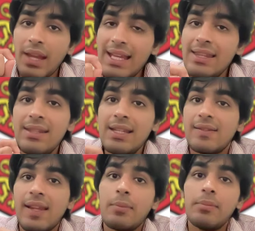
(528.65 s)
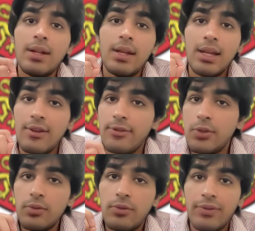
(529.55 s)
in the exam, if
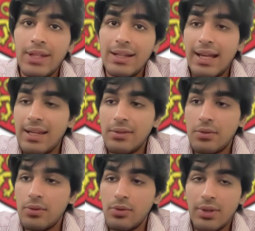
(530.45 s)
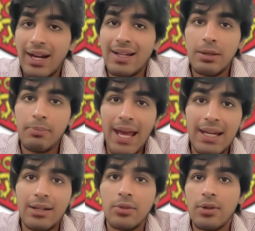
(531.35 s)
you feel like you're getting
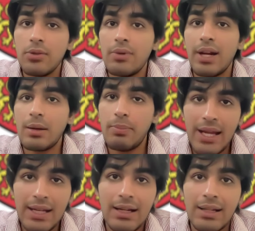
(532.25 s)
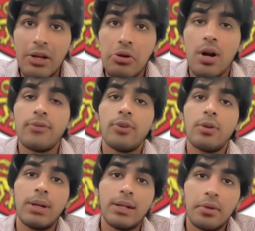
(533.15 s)
panicked, or you get a panic attack, god
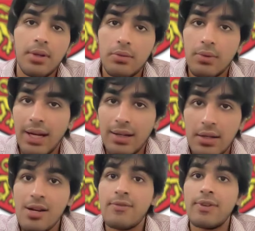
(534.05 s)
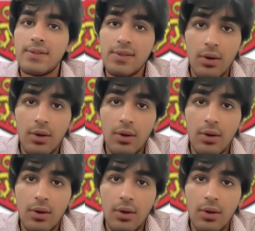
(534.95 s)
forbid, or you get nervous,